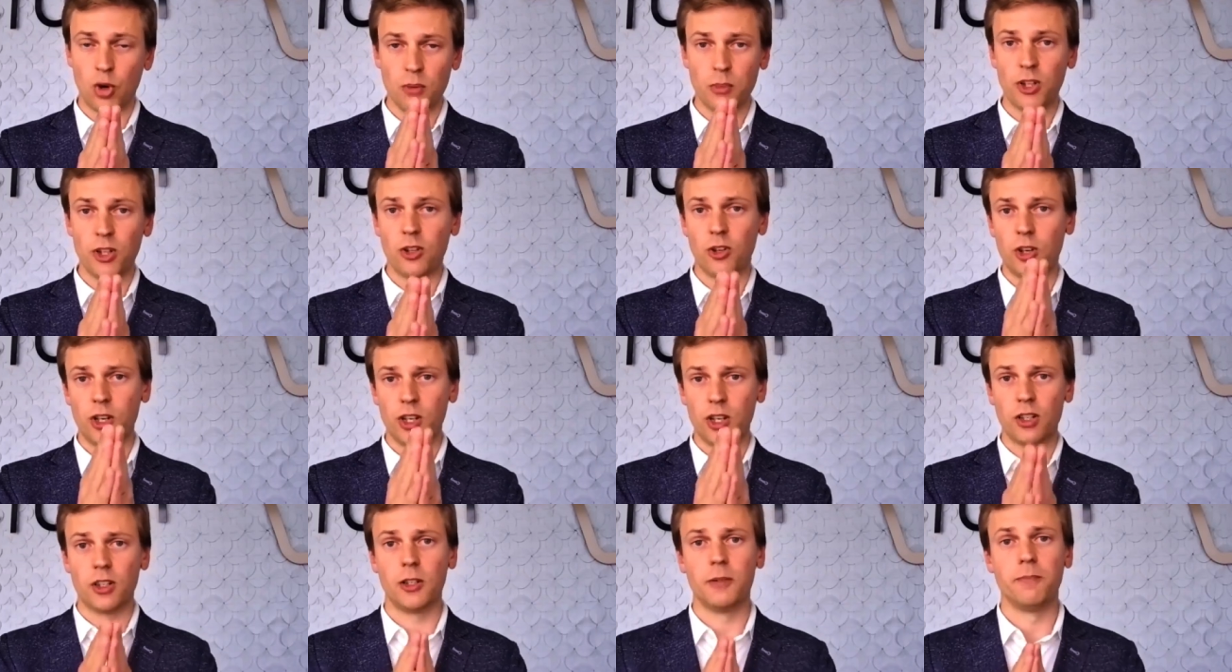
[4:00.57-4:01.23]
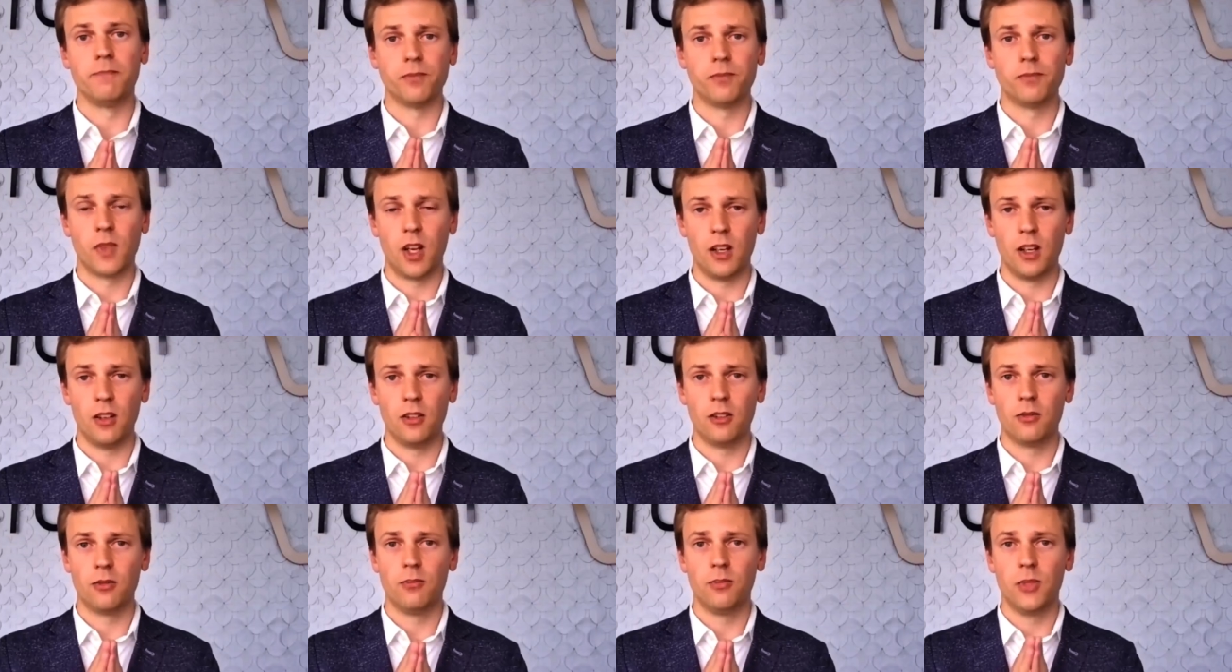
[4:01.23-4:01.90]
write me directly,
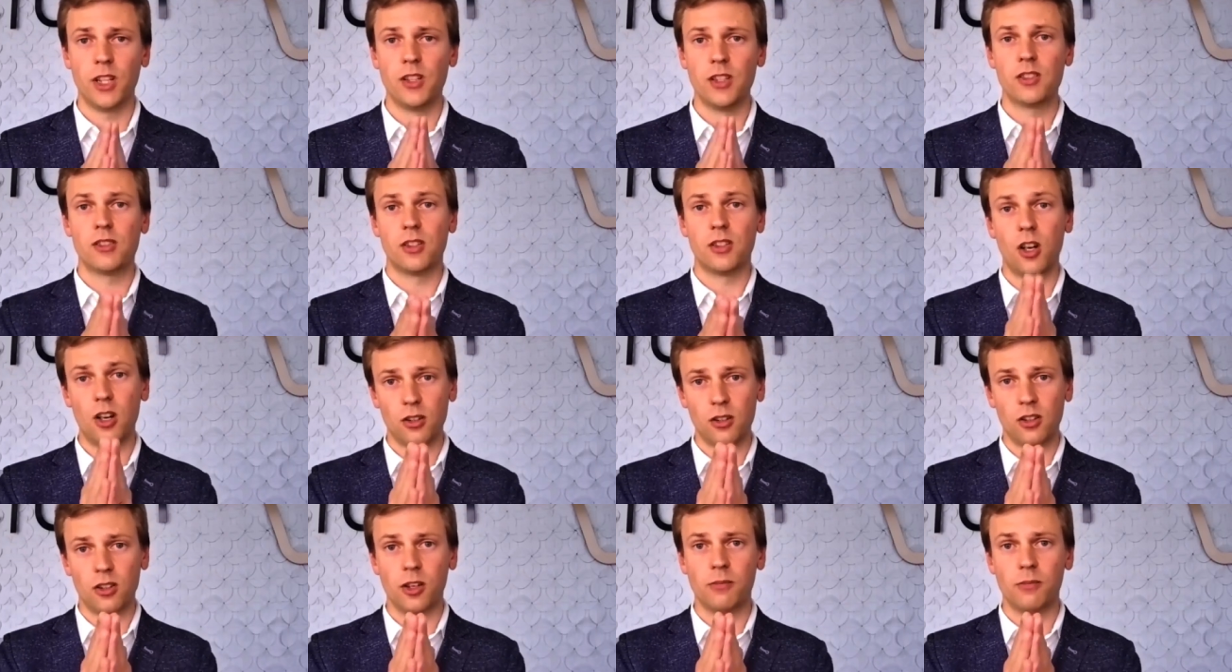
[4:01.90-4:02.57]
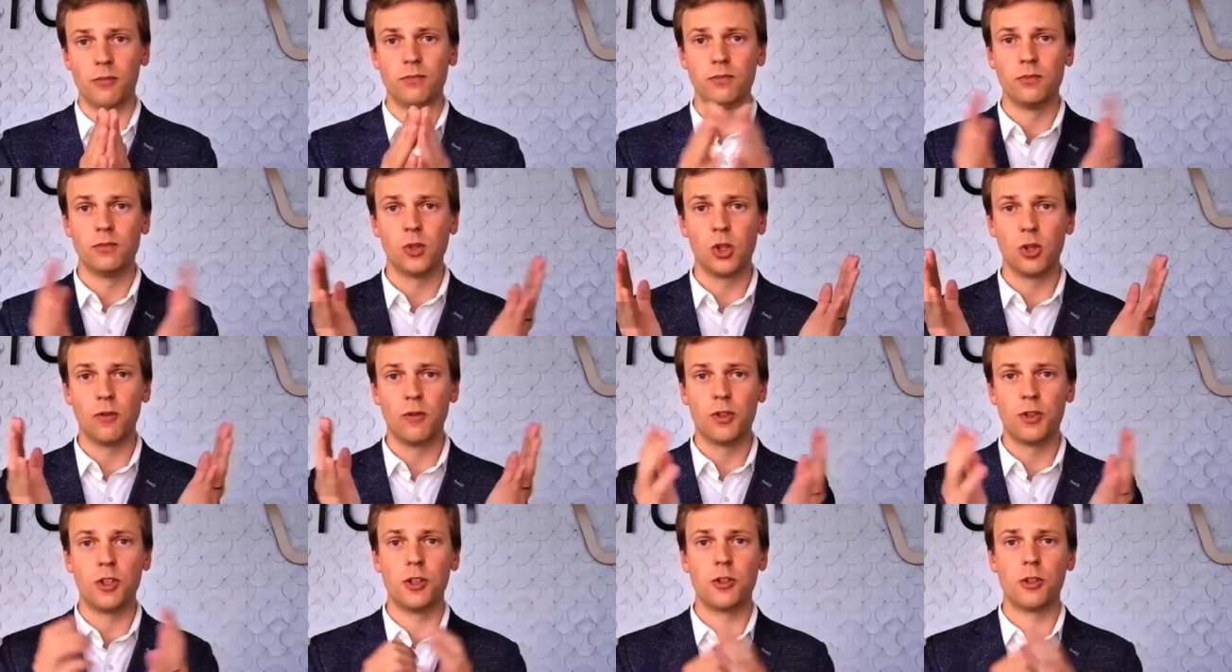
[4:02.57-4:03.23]
and let's start the
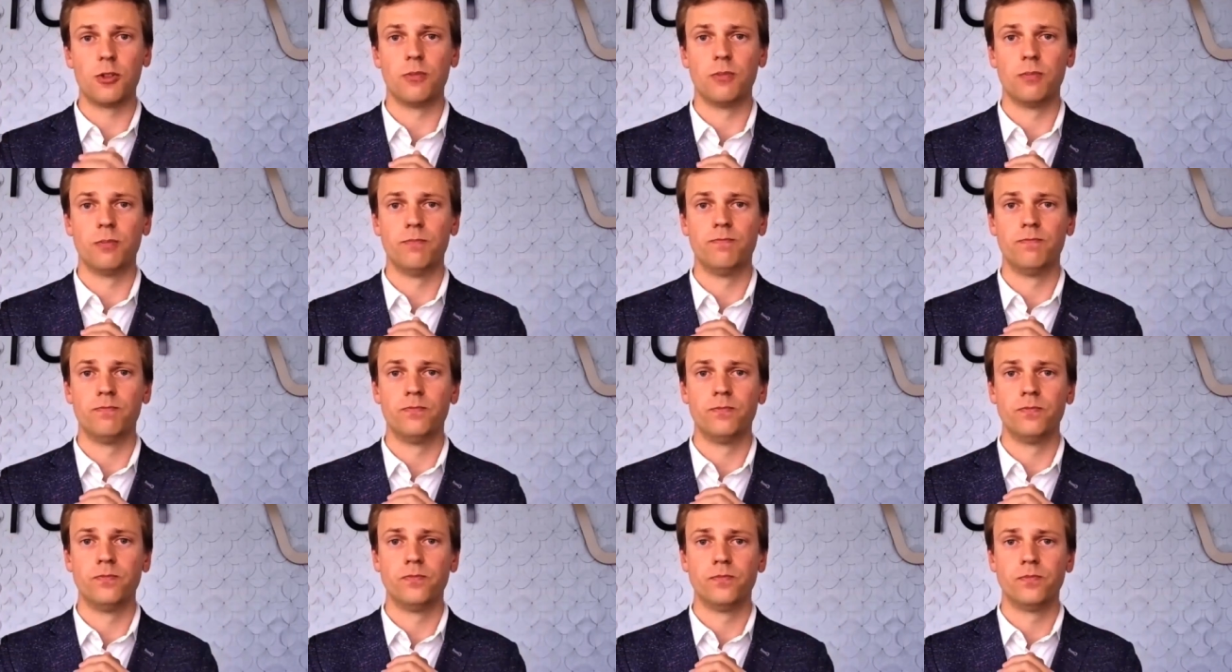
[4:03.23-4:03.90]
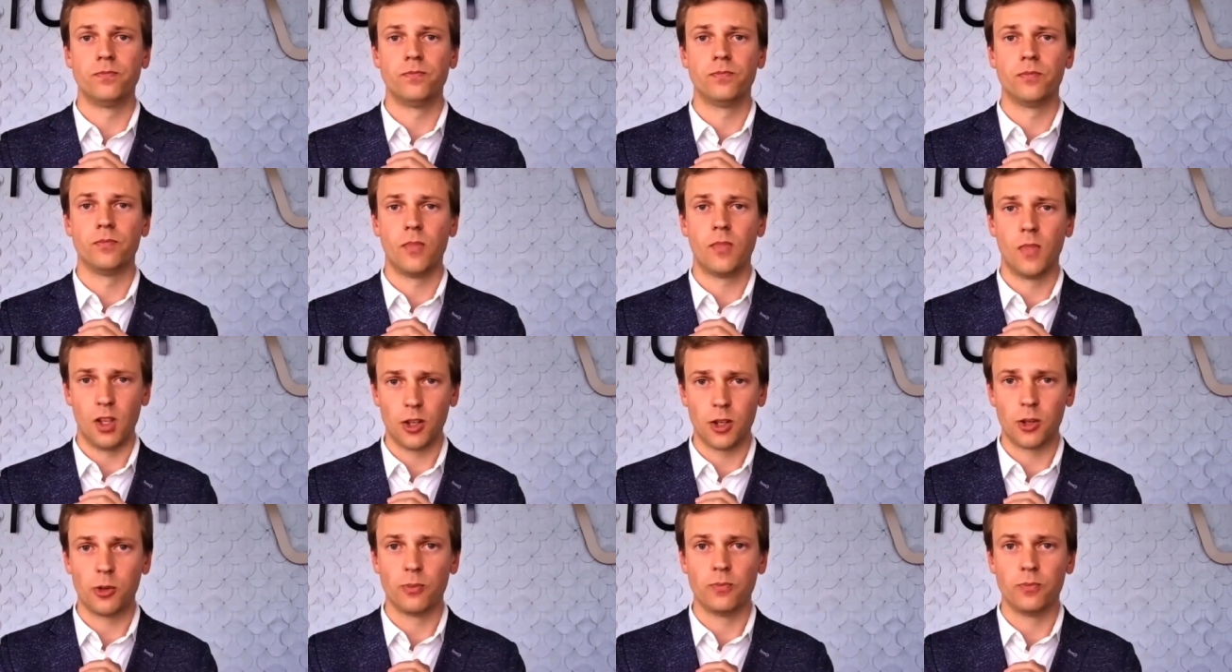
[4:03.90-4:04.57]
conversation.
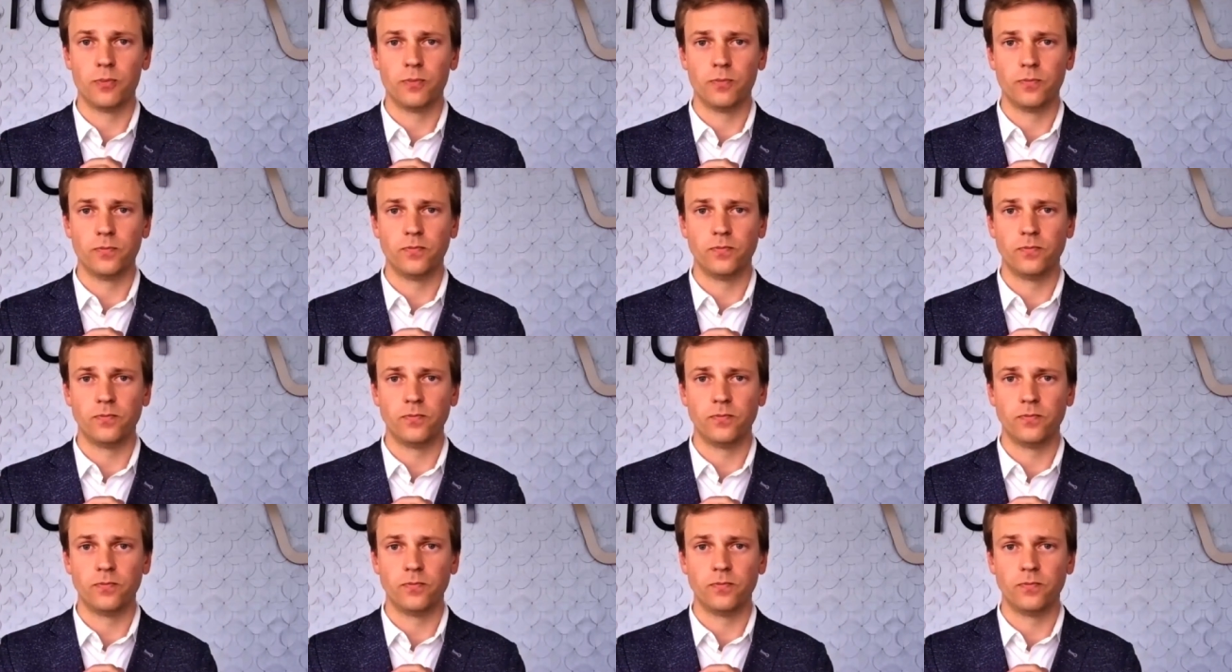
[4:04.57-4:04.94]
Thank you.